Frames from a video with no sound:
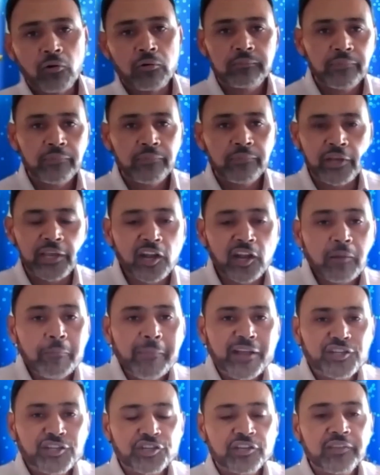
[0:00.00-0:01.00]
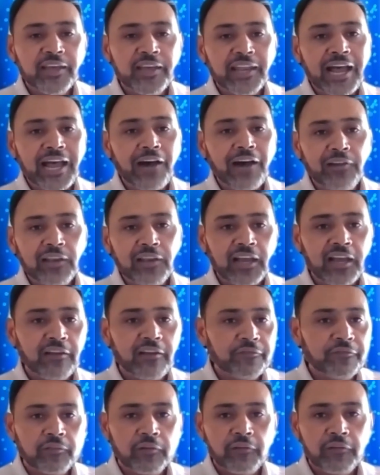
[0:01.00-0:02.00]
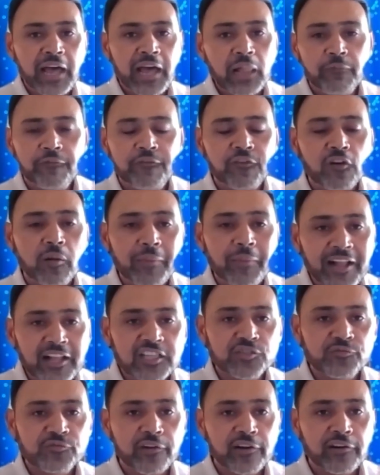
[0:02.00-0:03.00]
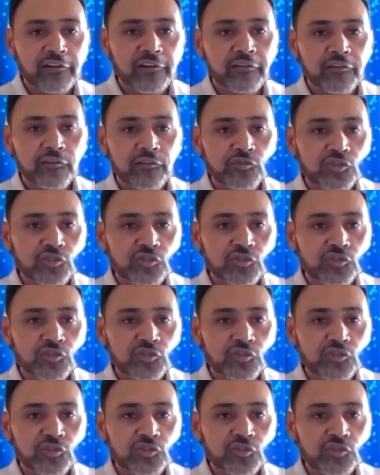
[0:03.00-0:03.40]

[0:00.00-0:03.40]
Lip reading: You cannot mention that I will have help from elsewhere to